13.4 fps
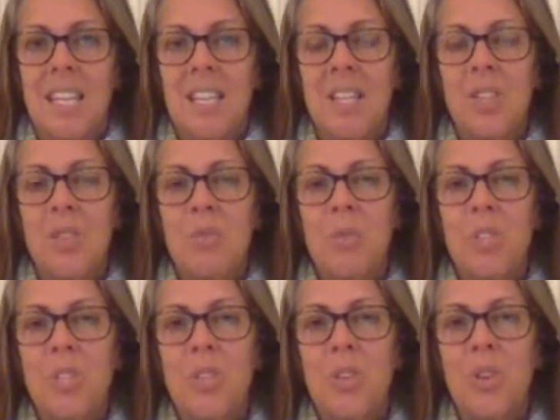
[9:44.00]
This
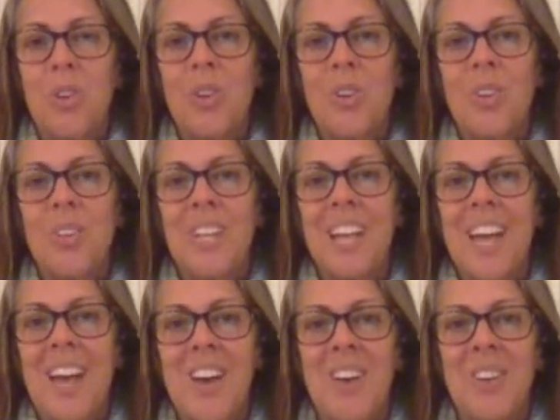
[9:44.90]
return
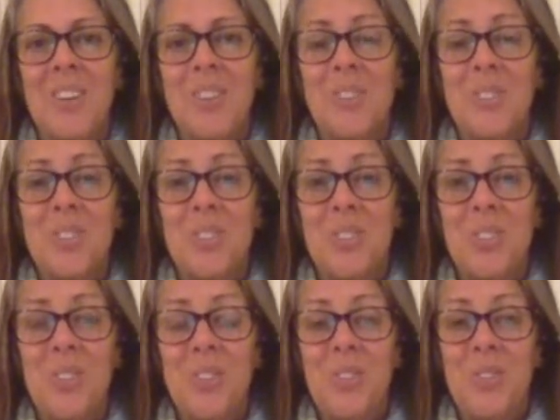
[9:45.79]
now
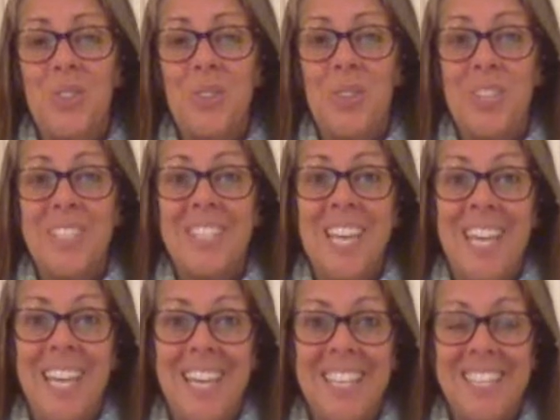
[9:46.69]
to your
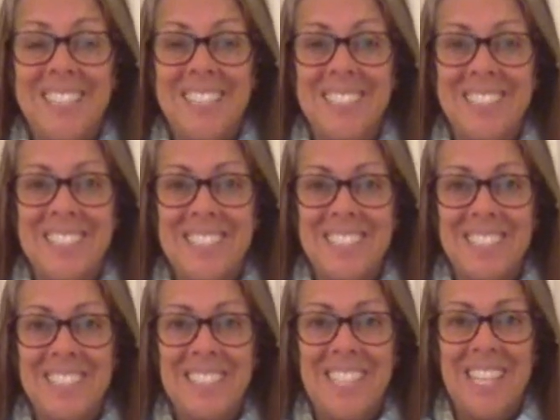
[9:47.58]
day
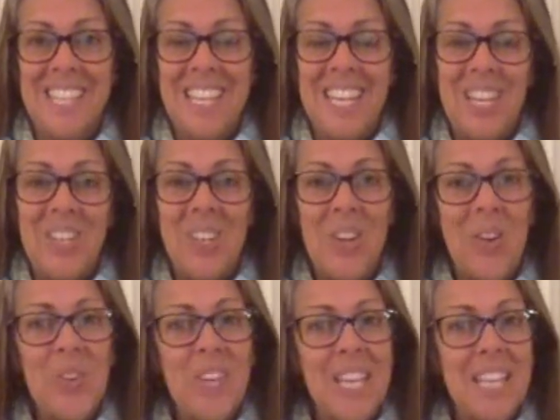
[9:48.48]
and
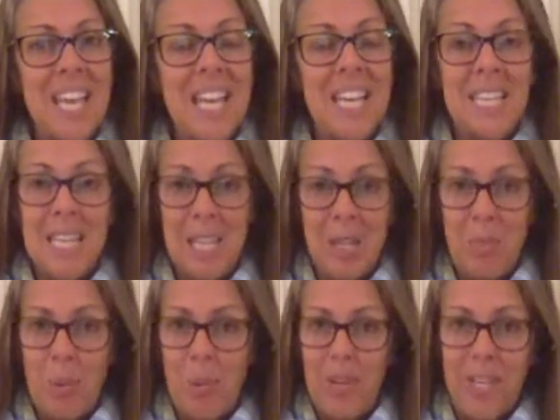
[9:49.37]
knowing that at any
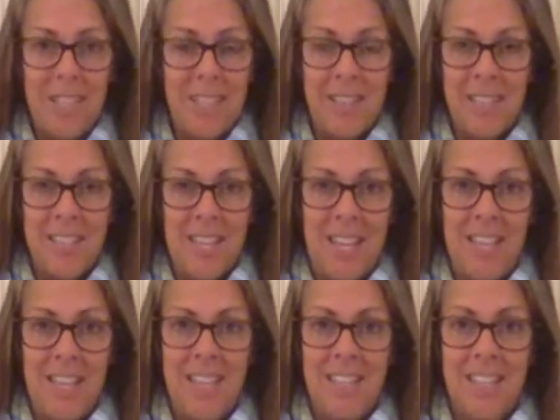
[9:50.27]
point in the
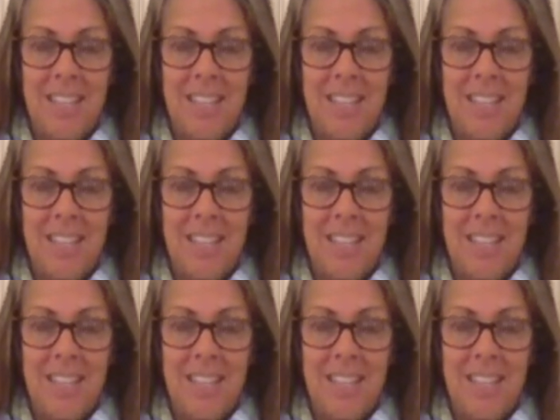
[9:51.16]
day,